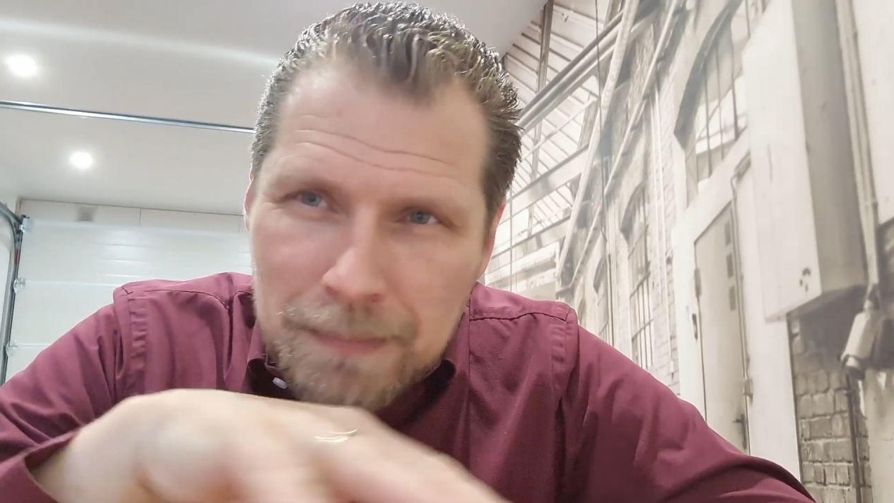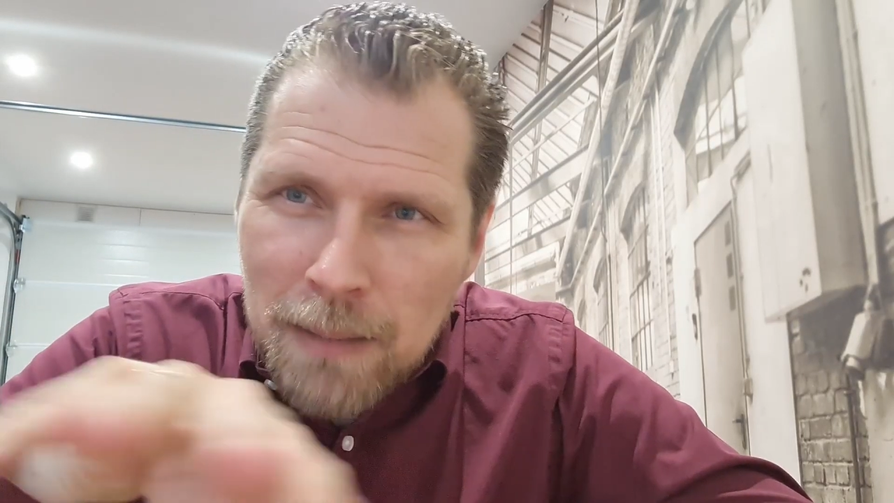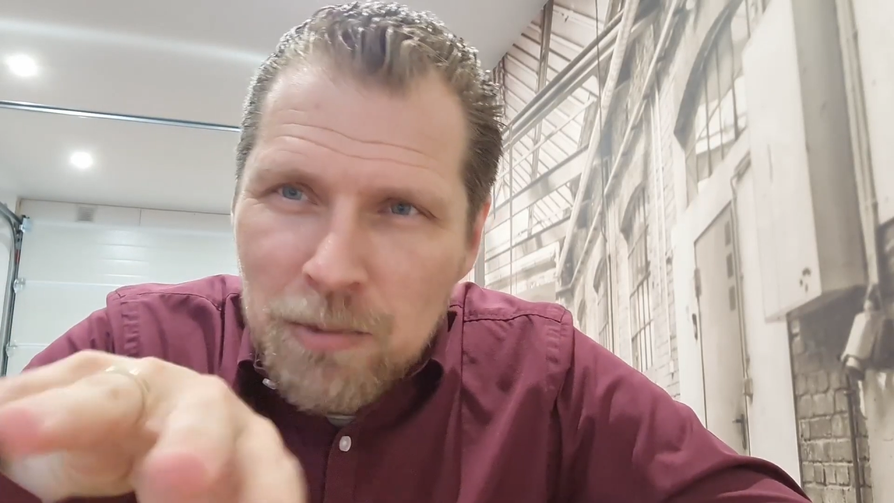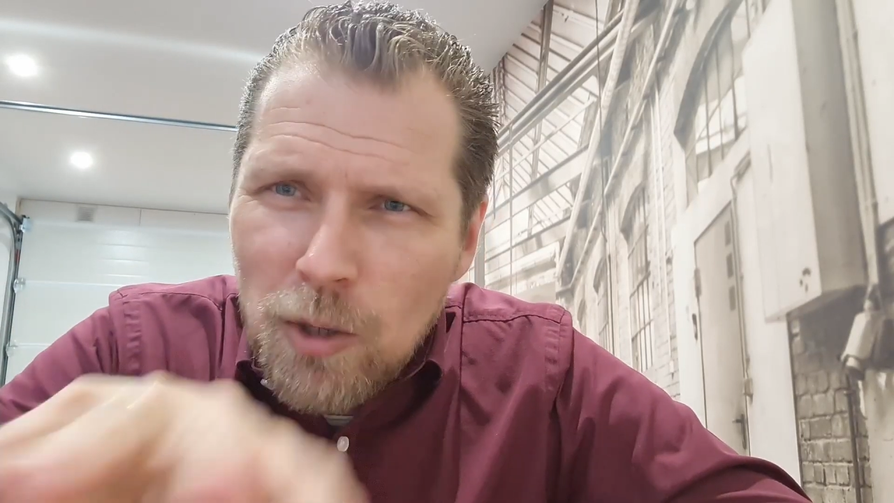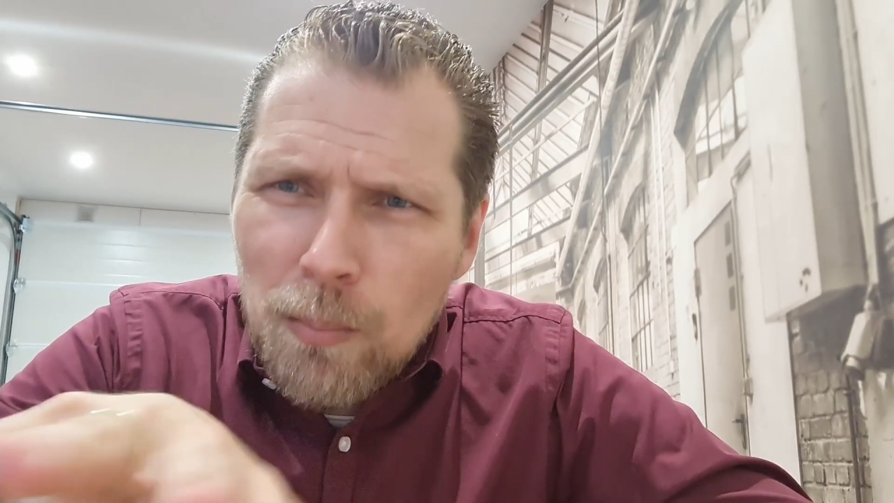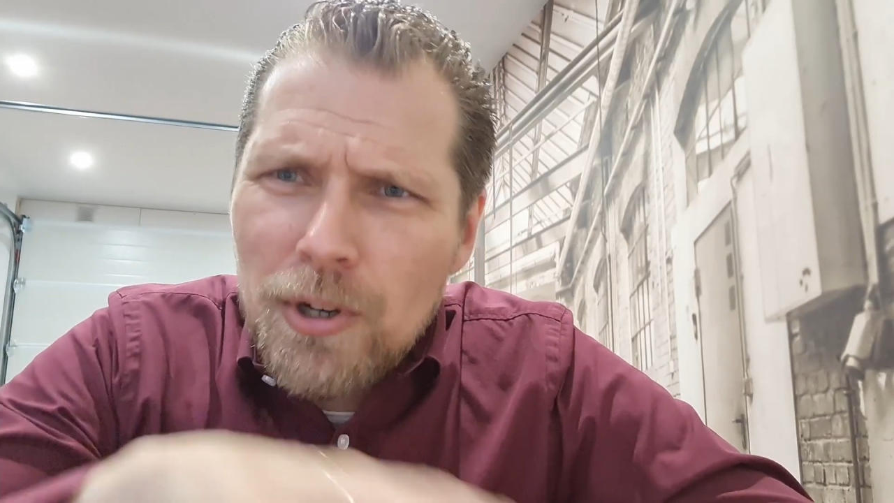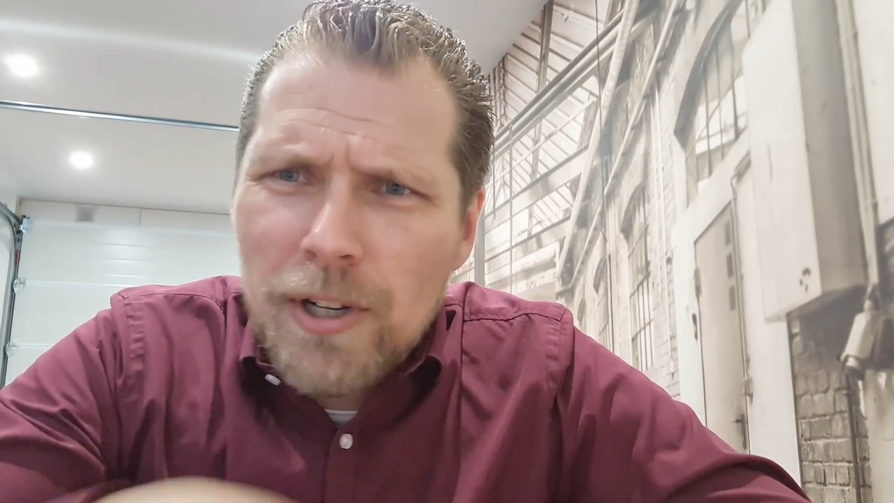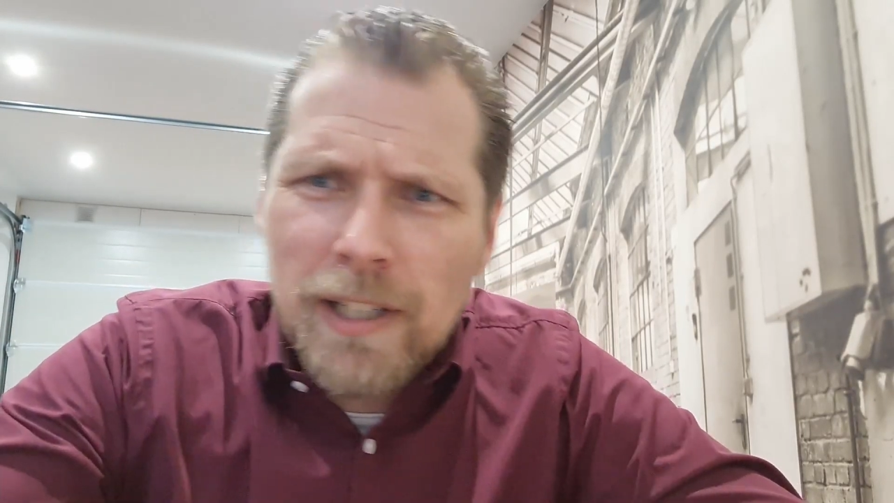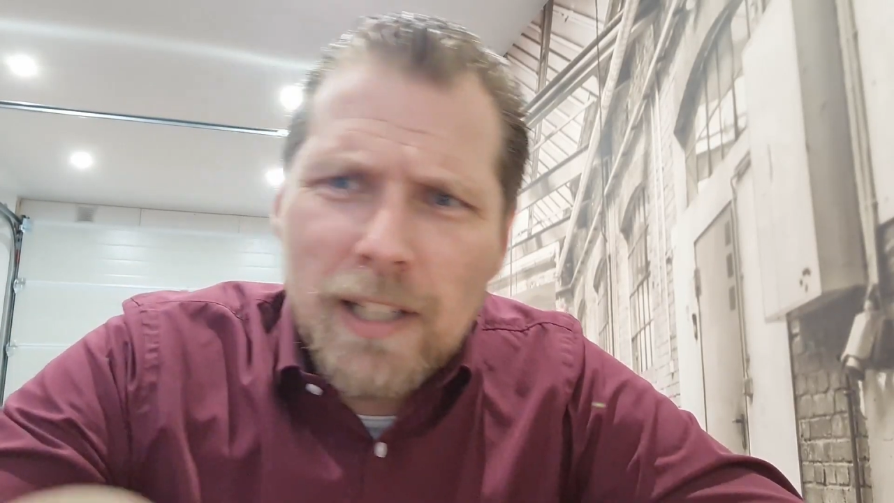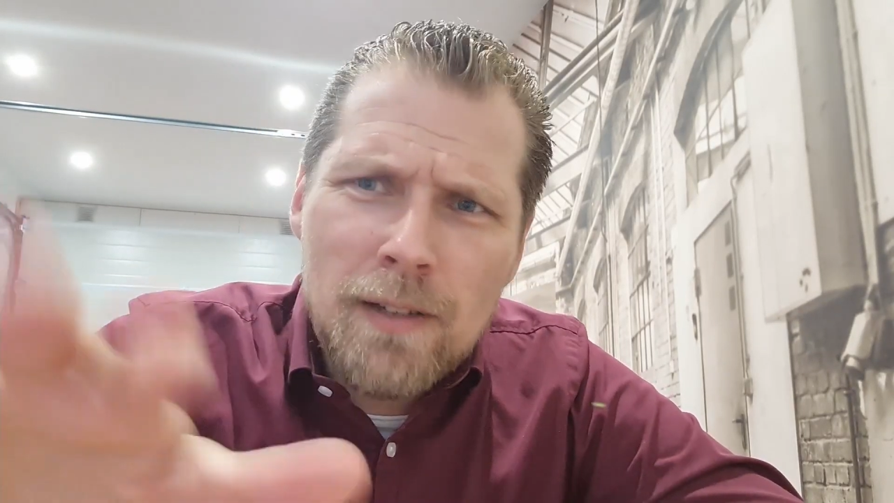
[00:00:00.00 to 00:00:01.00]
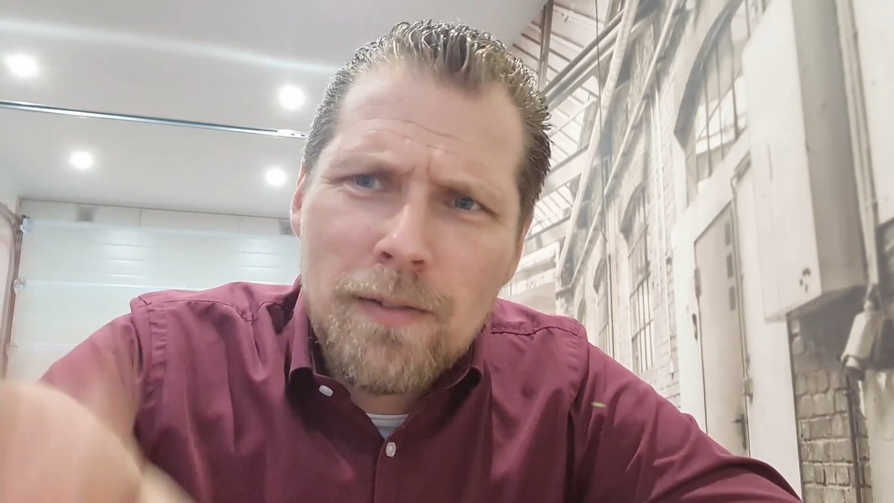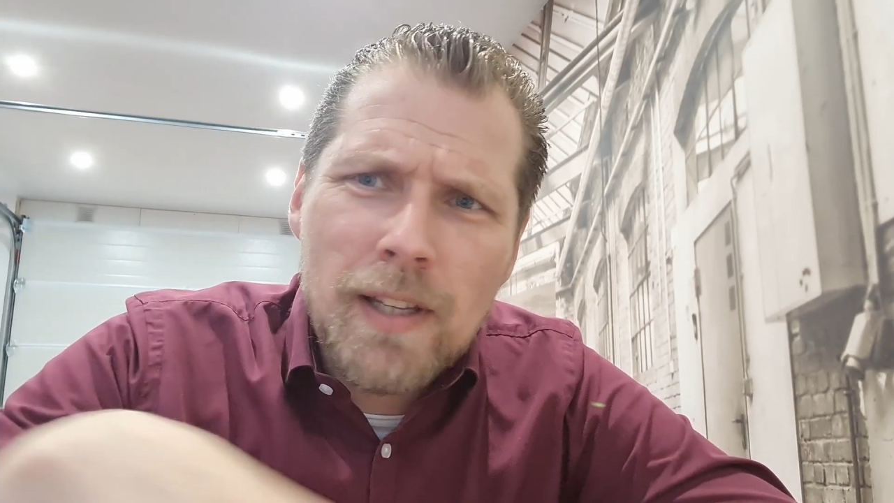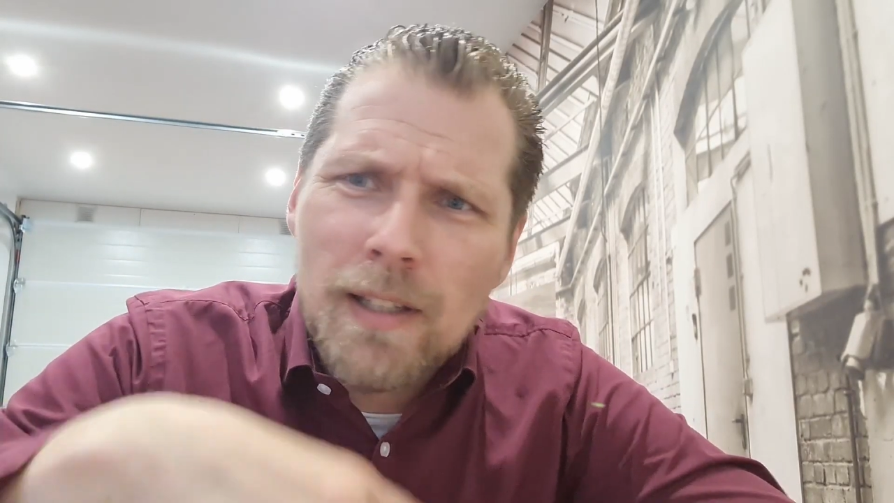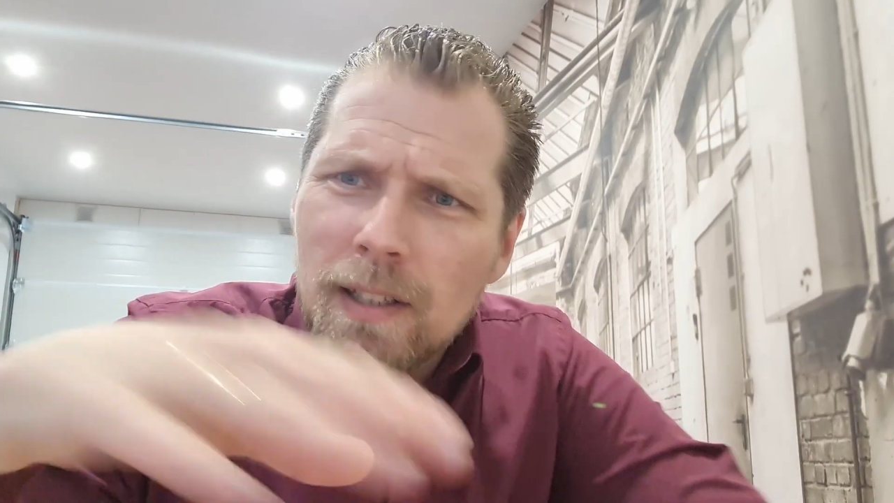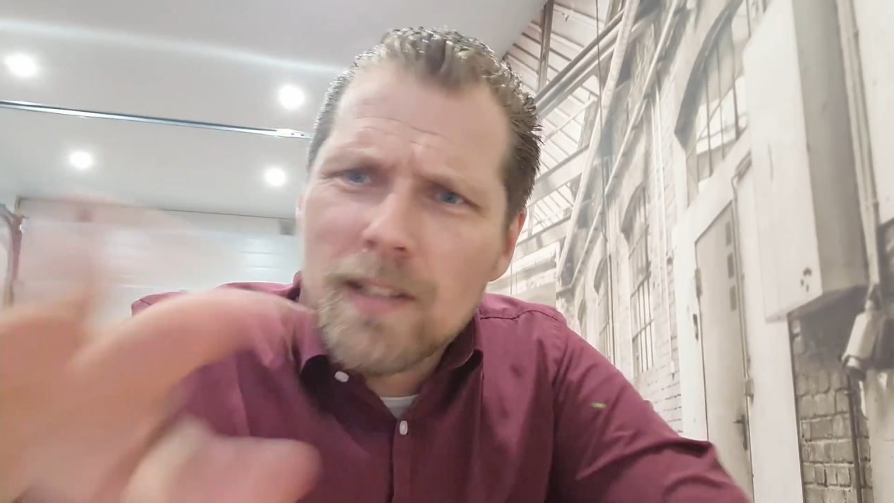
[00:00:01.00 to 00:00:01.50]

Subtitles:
I'm still burning the EV.